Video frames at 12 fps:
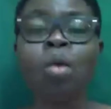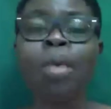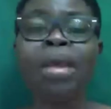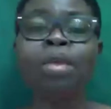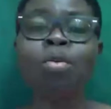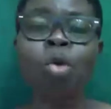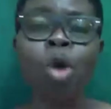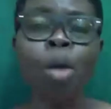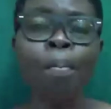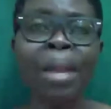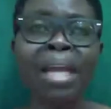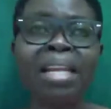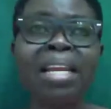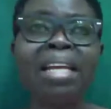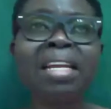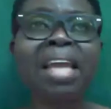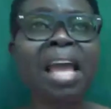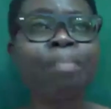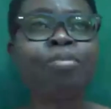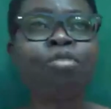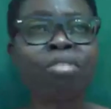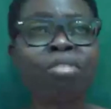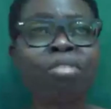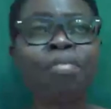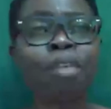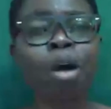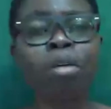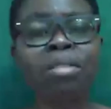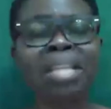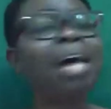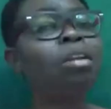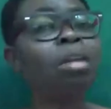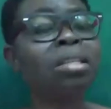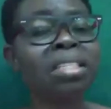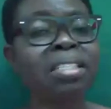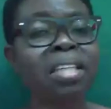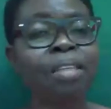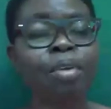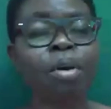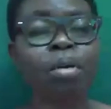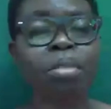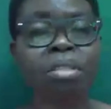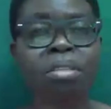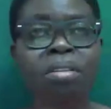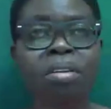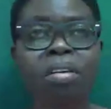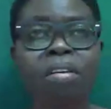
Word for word: When you go blended, it helps to save cost. How does it save cost?